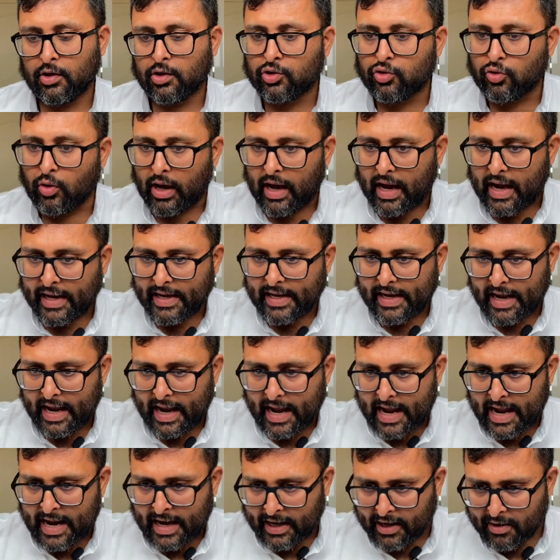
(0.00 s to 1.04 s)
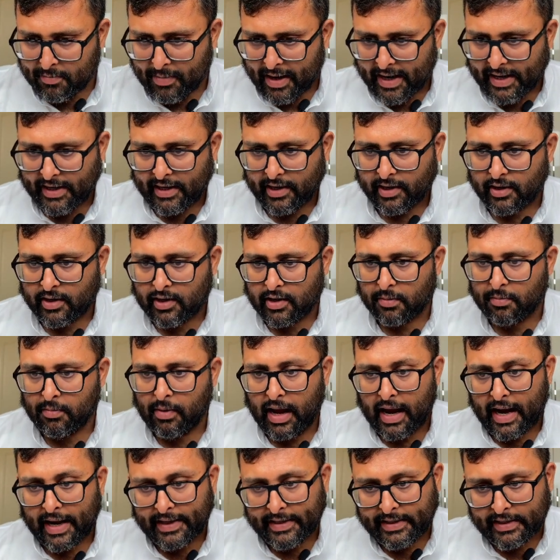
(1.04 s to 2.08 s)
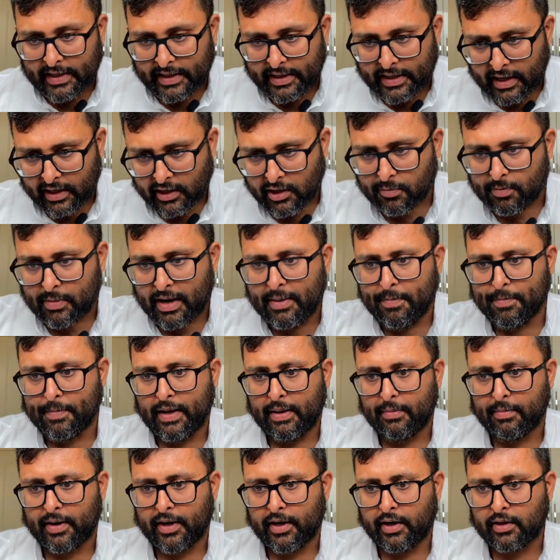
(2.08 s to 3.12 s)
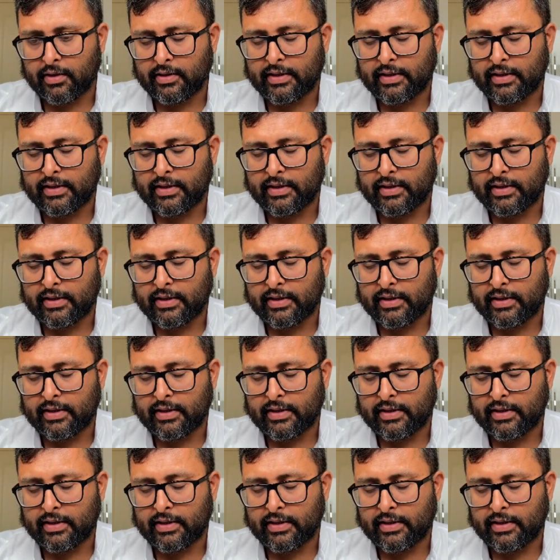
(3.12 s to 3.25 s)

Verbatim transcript: So I add my income, I deduct my payment.